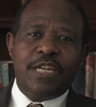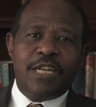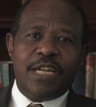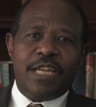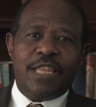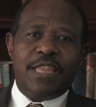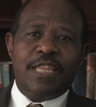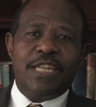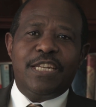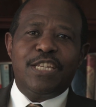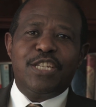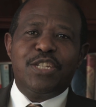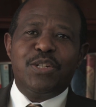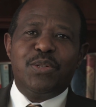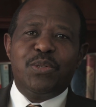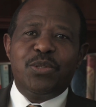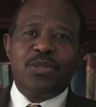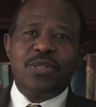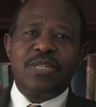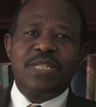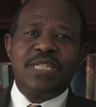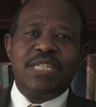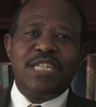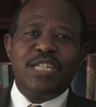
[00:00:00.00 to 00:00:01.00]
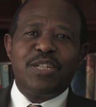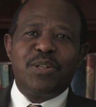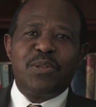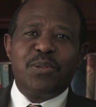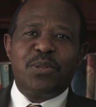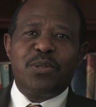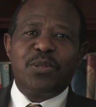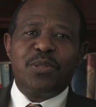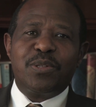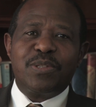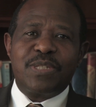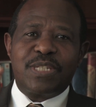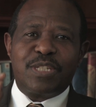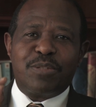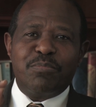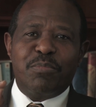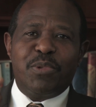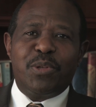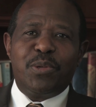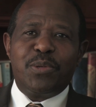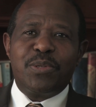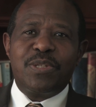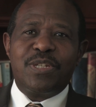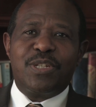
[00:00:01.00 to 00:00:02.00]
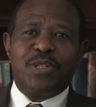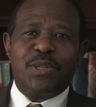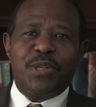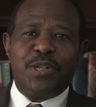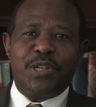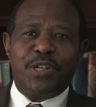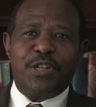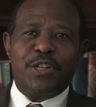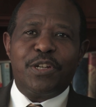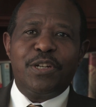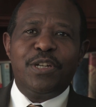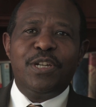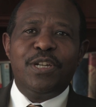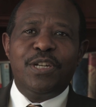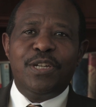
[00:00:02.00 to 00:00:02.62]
and there is no single small stone